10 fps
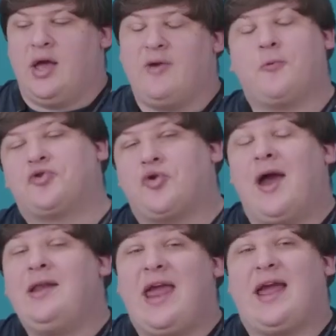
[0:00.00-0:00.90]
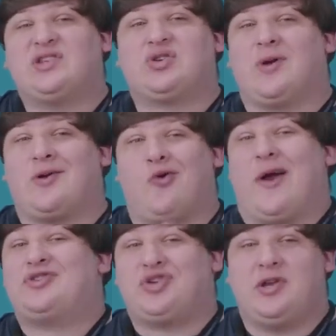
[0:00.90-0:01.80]
If we're trying to answer a
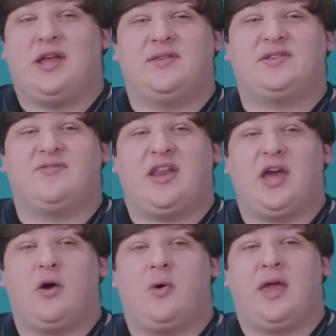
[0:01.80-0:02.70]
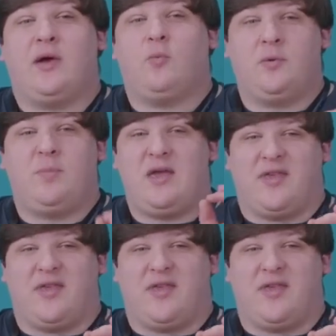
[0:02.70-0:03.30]
question in this video, it would be